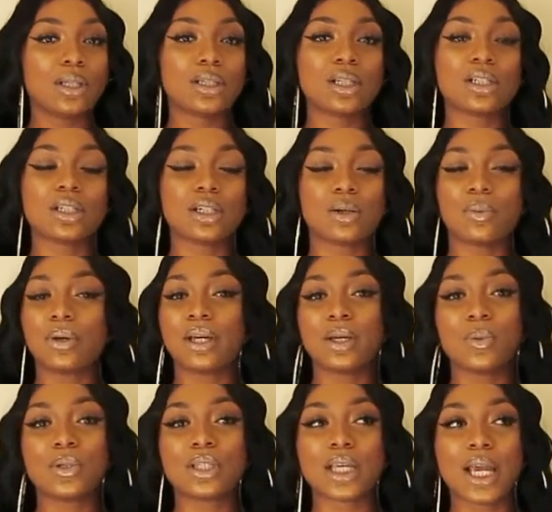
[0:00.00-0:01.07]
attention to what he
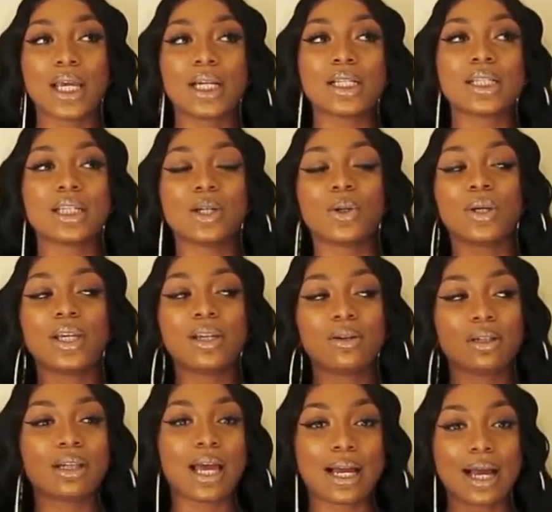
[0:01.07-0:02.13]
was saying until
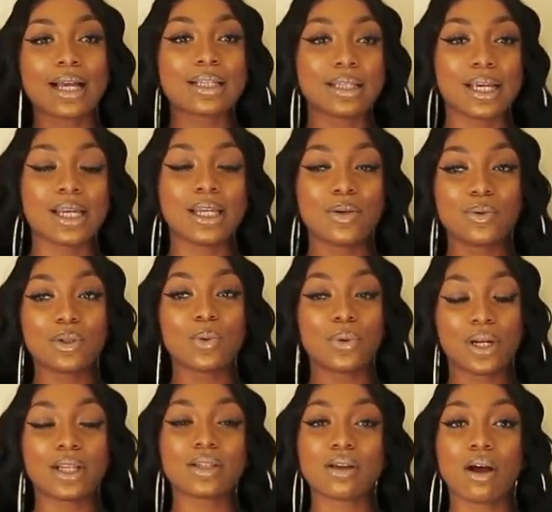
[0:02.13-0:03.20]
like I said, he was the one
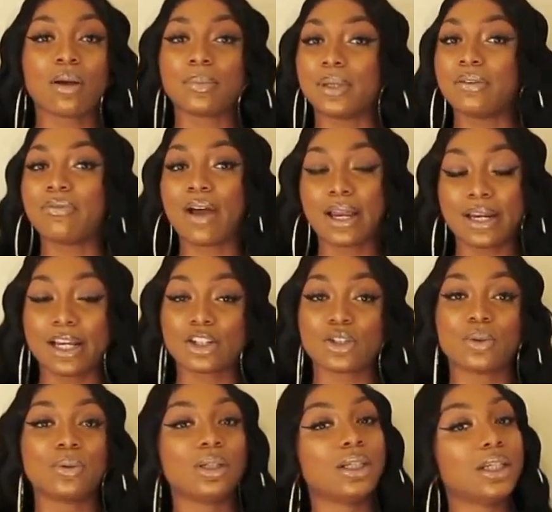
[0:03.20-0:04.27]
that taught me
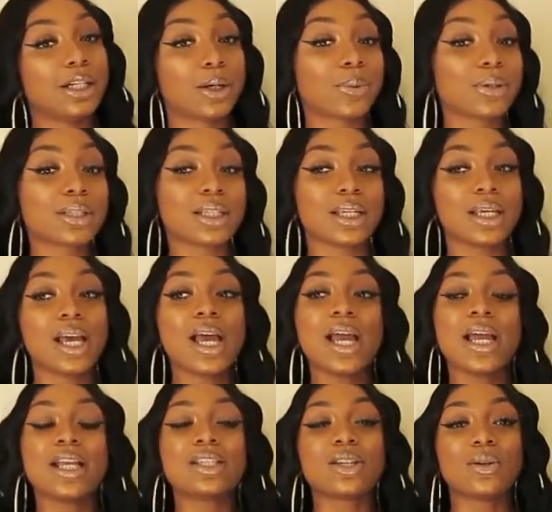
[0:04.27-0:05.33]
financial literacy.
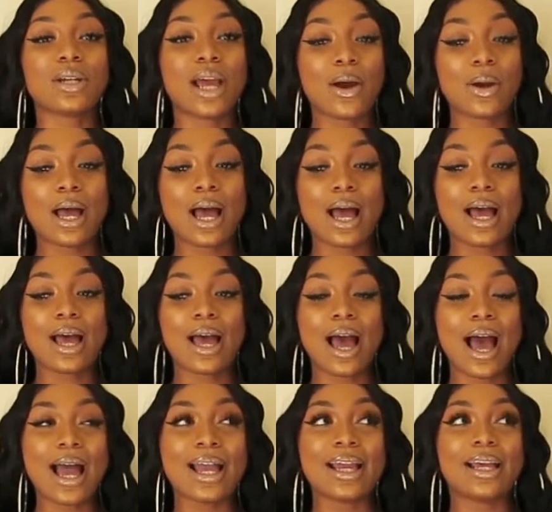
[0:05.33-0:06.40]
And so now
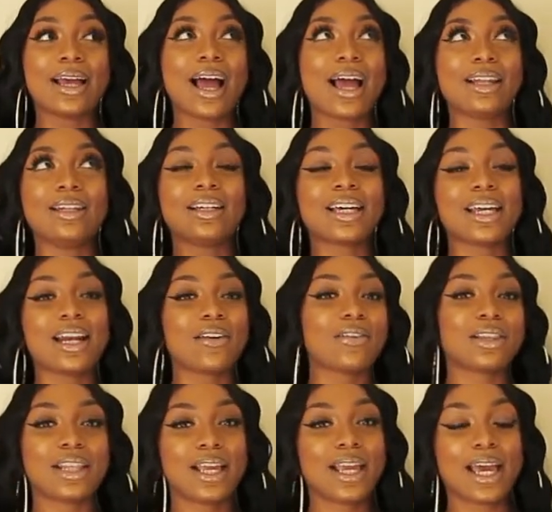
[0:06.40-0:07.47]
I look at
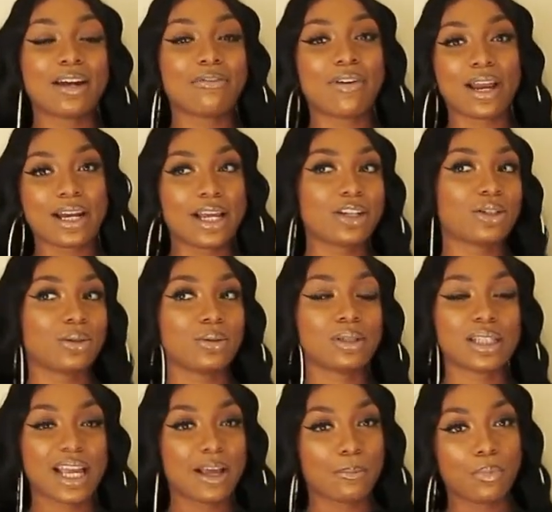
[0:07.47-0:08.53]
everything at a financial
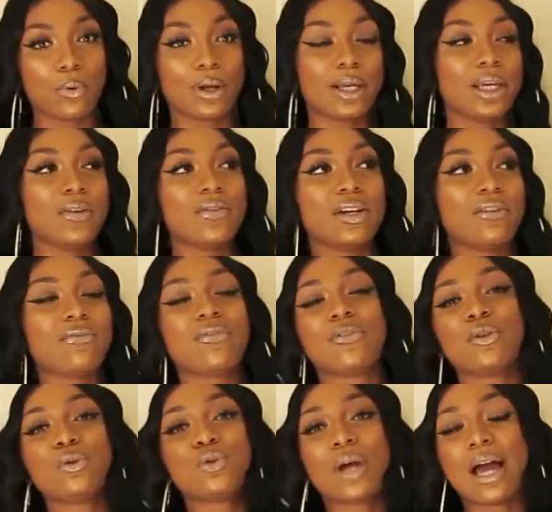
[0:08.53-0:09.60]
standpoint. Even if
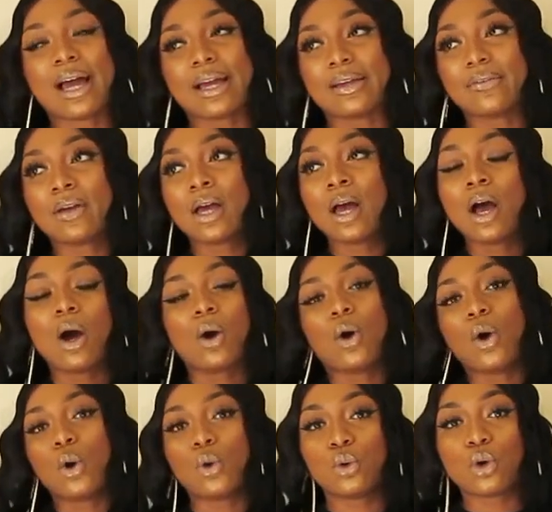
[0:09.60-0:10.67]
you drive an
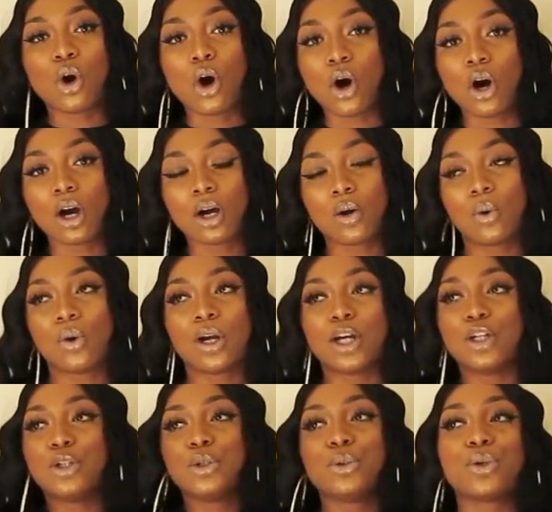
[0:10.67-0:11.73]
old car or
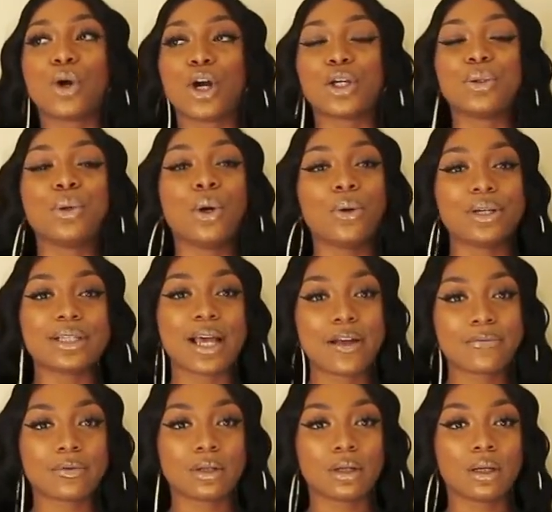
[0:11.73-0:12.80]
a new car, you always
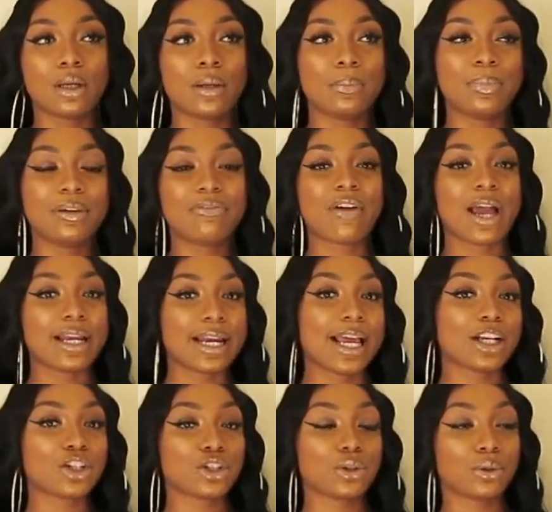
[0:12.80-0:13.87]
have to be
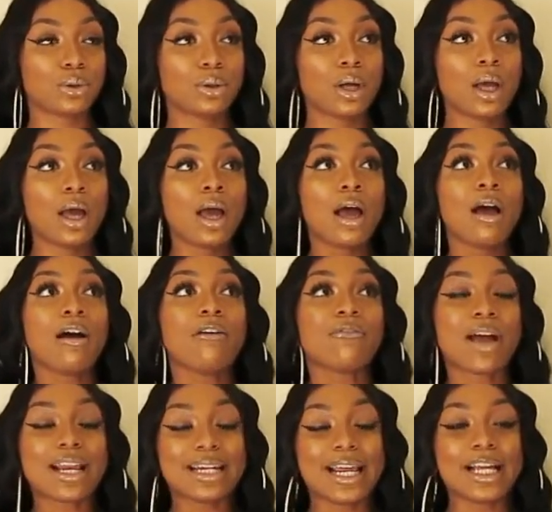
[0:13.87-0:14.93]

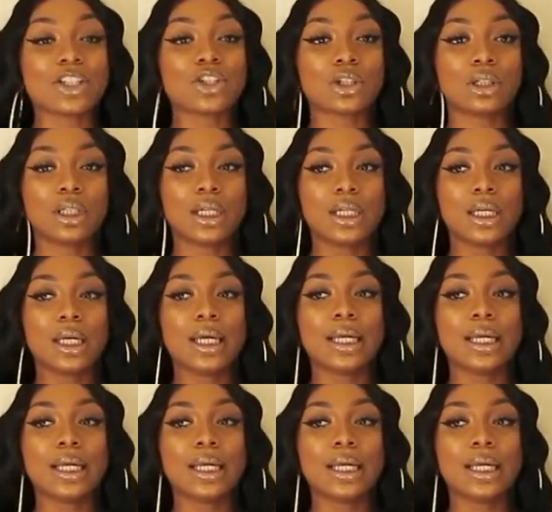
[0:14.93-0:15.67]
financially